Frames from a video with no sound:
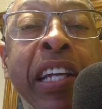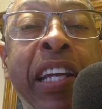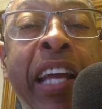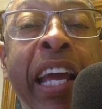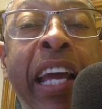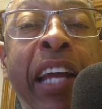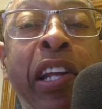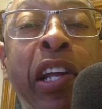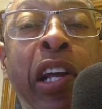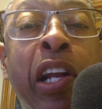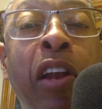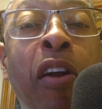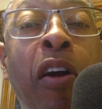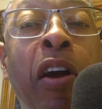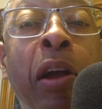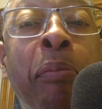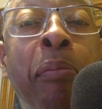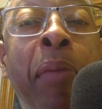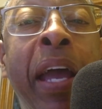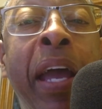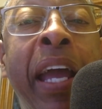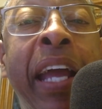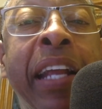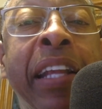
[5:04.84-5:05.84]
Caitlin Clark
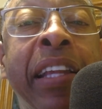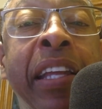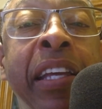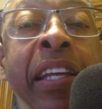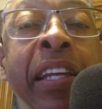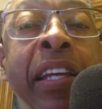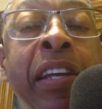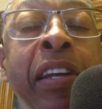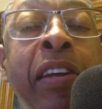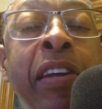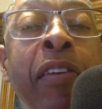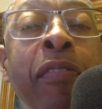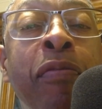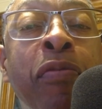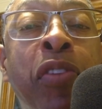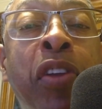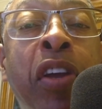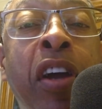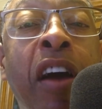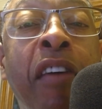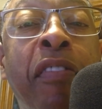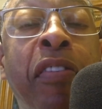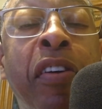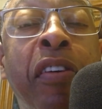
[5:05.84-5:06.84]
made the
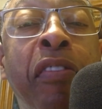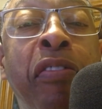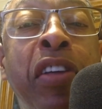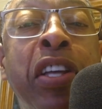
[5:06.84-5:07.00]
cover of